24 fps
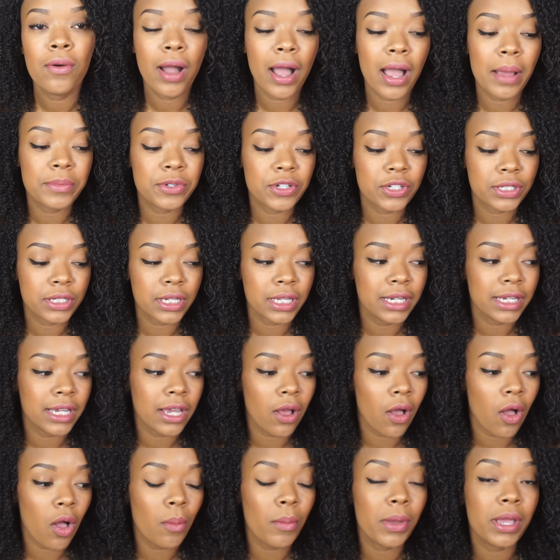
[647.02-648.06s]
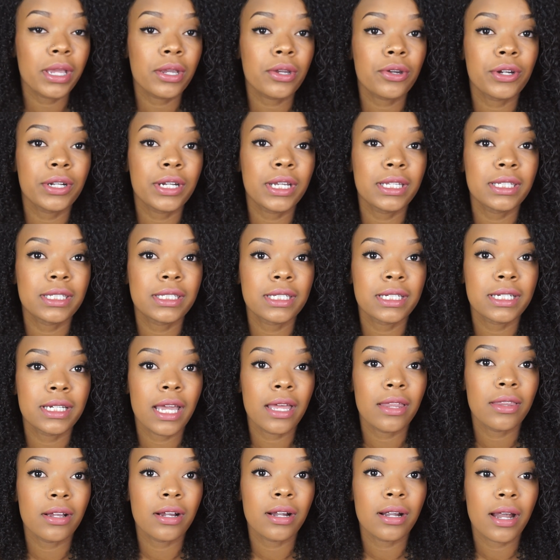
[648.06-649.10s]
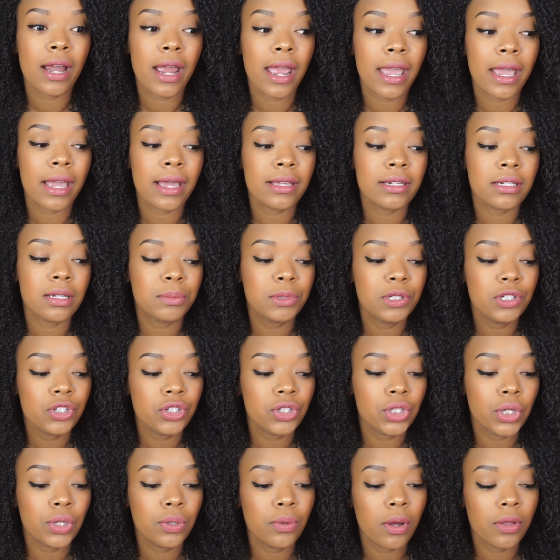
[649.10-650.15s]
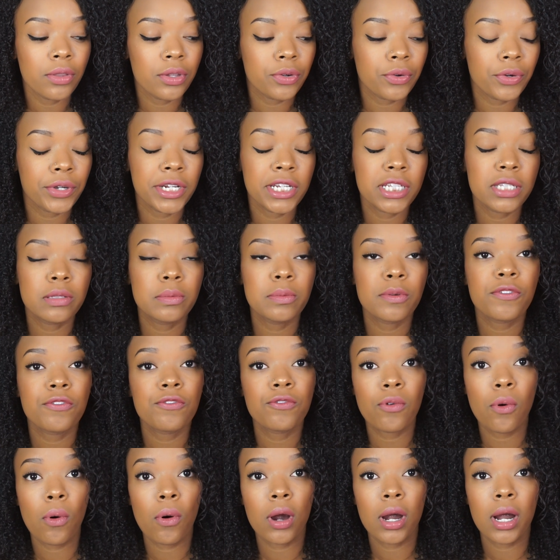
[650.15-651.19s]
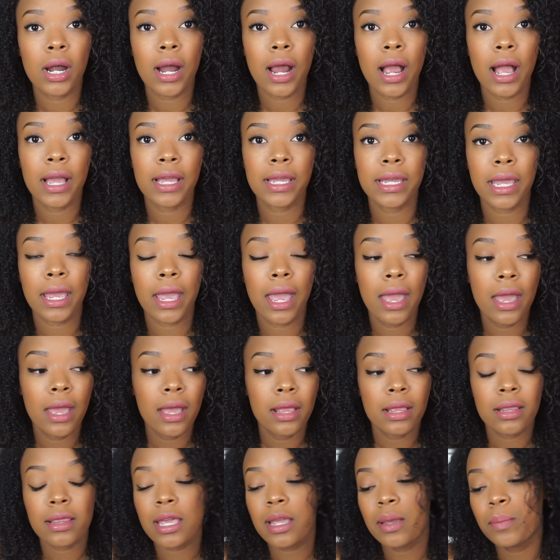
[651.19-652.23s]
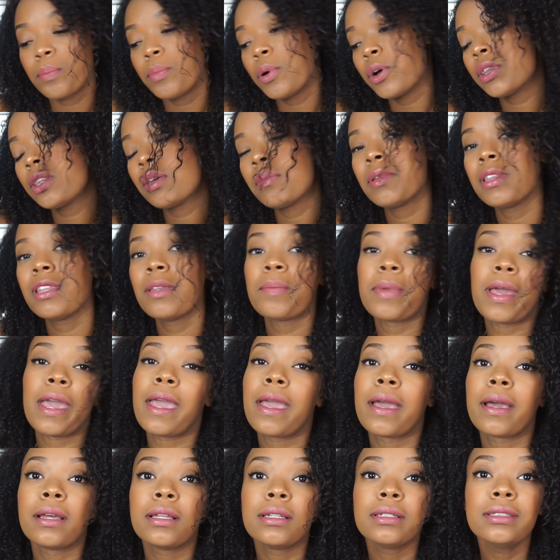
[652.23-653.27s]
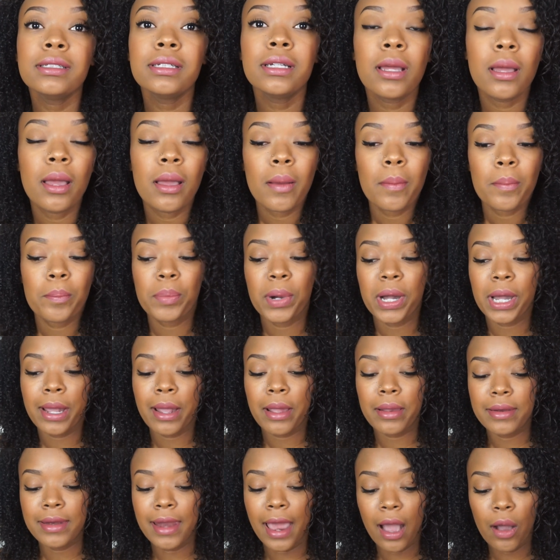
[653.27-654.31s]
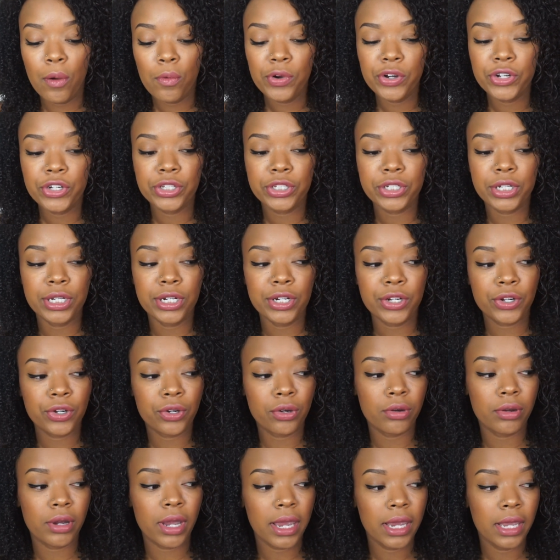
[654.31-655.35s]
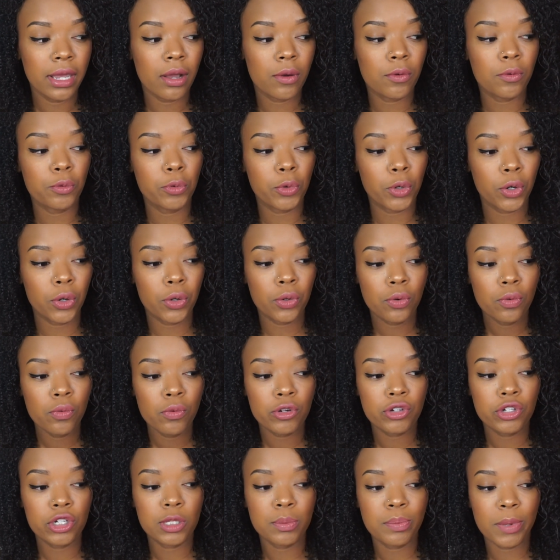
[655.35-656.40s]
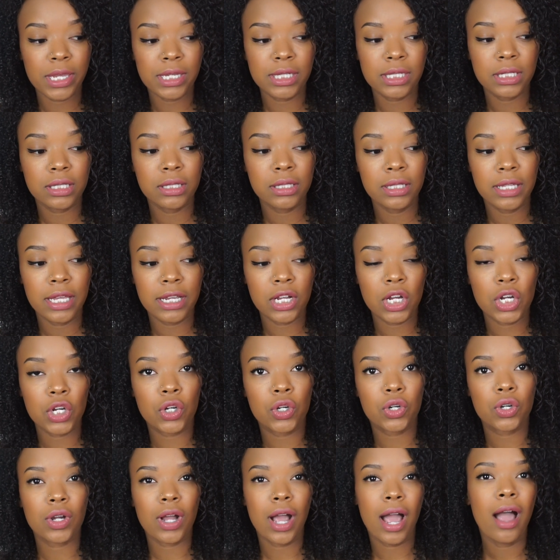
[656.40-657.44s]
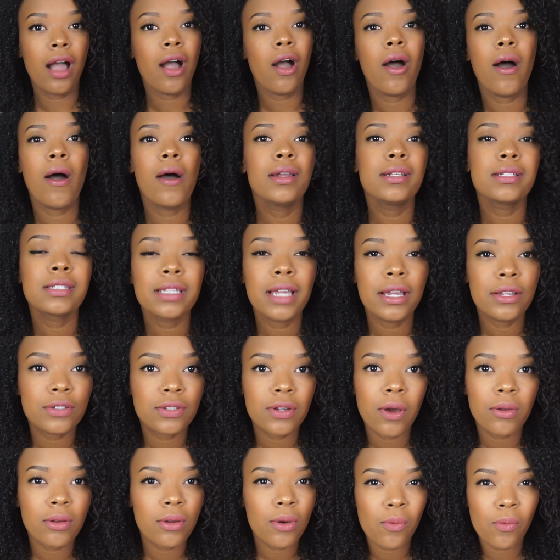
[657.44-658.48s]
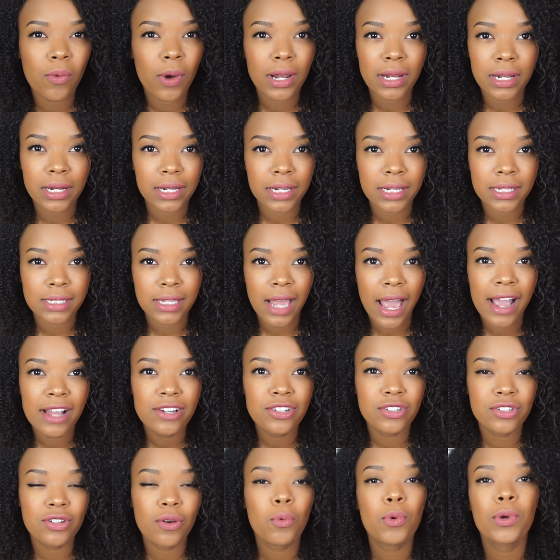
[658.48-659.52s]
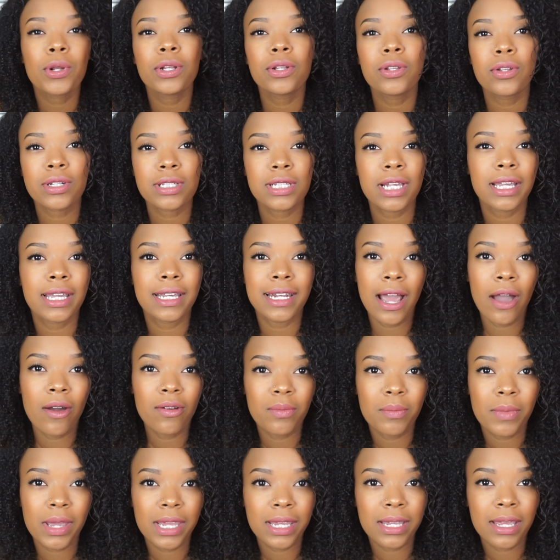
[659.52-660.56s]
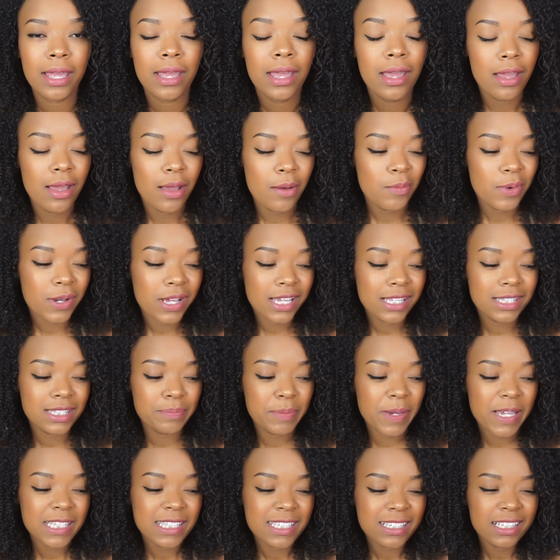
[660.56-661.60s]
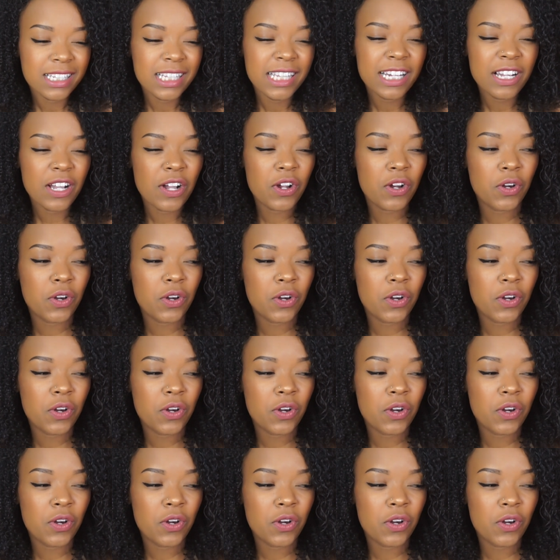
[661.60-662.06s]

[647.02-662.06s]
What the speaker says: I'm just gonna get all my ingredients together and I'm gonna show you all the ingredients before I like put them in the pan. But now we're just gonna create a roux, which is basically like a, honestly, I don't know what it is. I just know what it looks like and how to make it. But it's basically like a